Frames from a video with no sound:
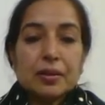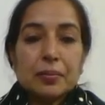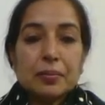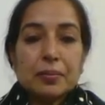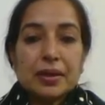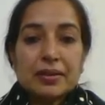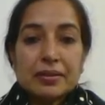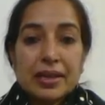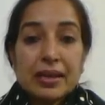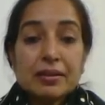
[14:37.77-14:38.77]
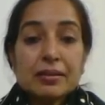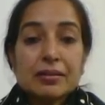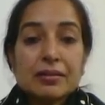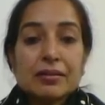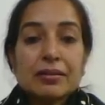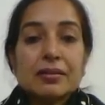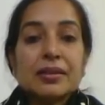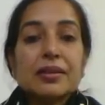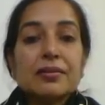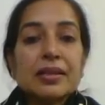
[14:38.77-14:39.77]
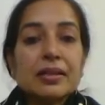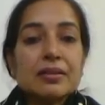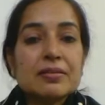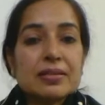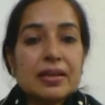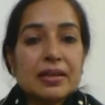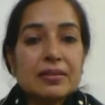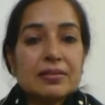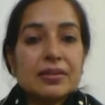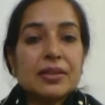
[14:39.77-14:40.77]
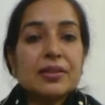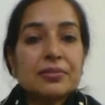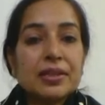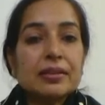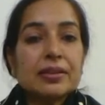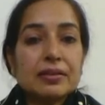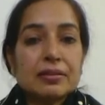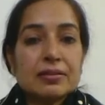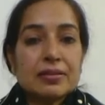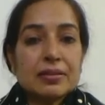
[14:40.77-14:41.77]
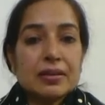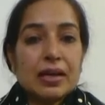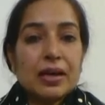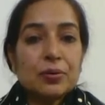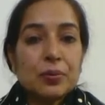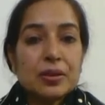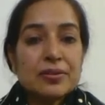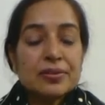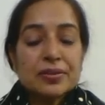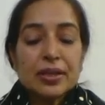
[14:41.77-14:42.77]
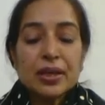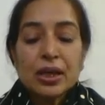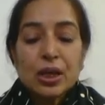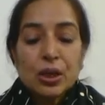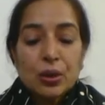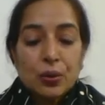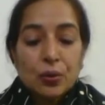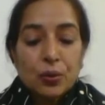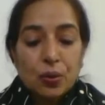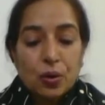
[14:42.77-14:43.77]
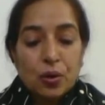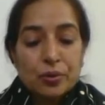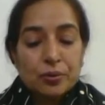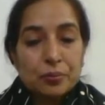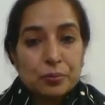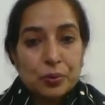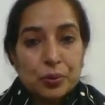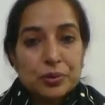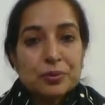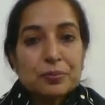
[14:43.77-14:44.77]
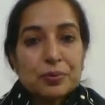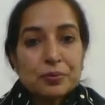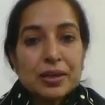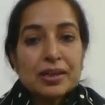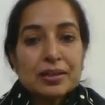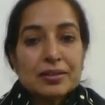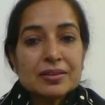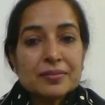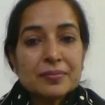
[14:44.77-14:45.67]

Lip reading: But then he reconciles, he rethinks, and what does he say? Or both provide.